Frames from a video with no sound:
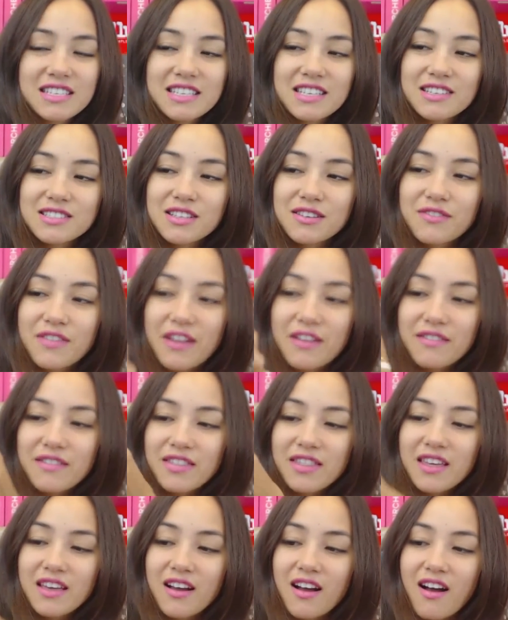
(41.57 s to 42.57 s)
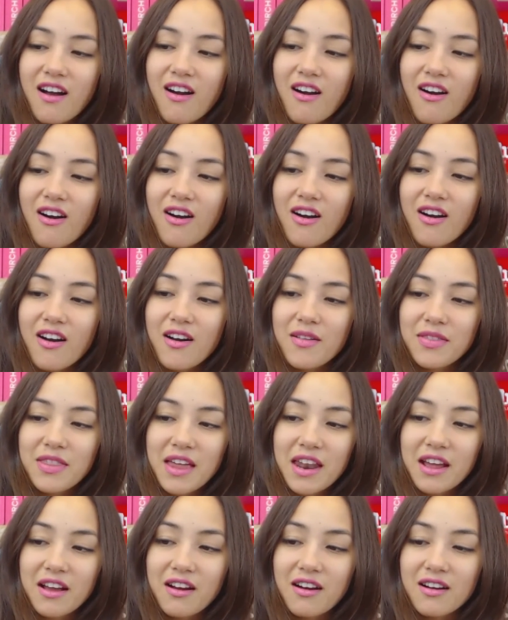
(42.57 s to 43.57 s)
details of everything uh,
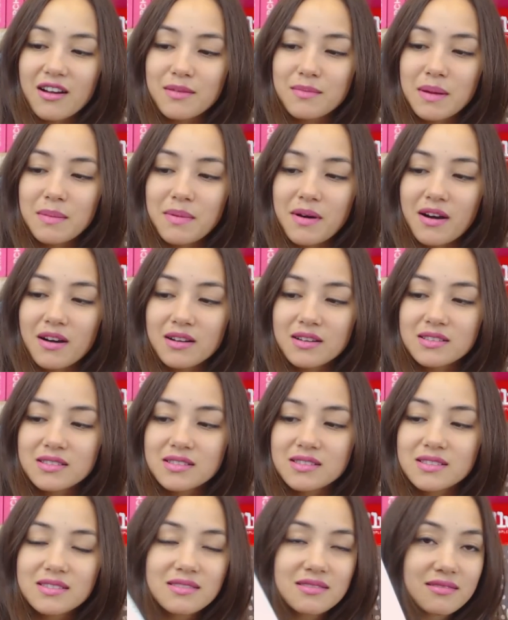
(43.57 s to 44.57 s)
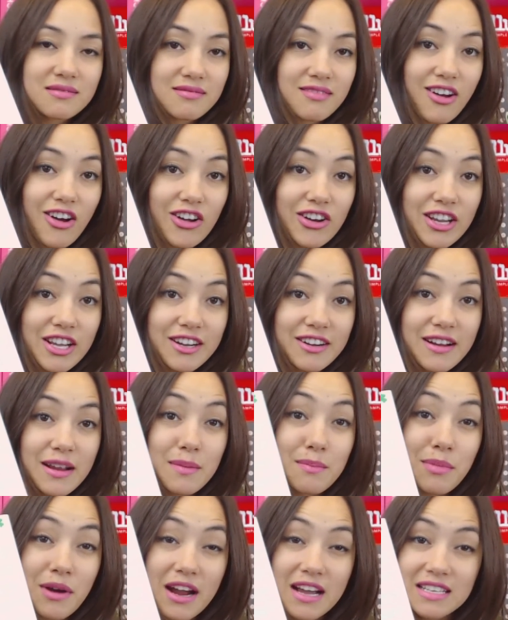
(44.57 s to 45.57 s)
that I got in my box on here
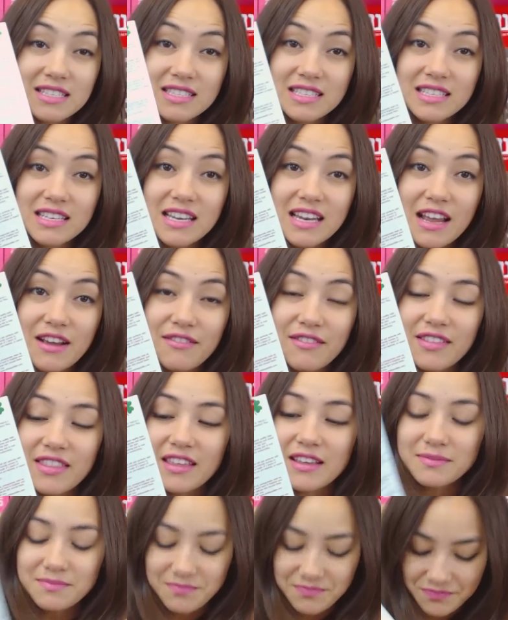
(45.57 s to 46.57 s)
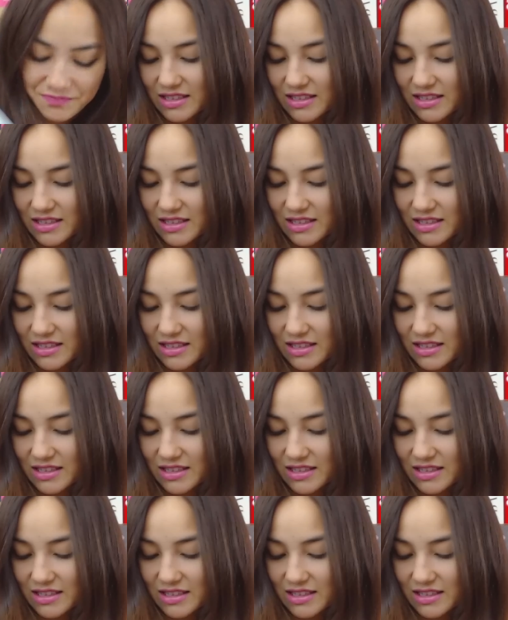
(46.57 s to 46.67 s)
and pricing and everything.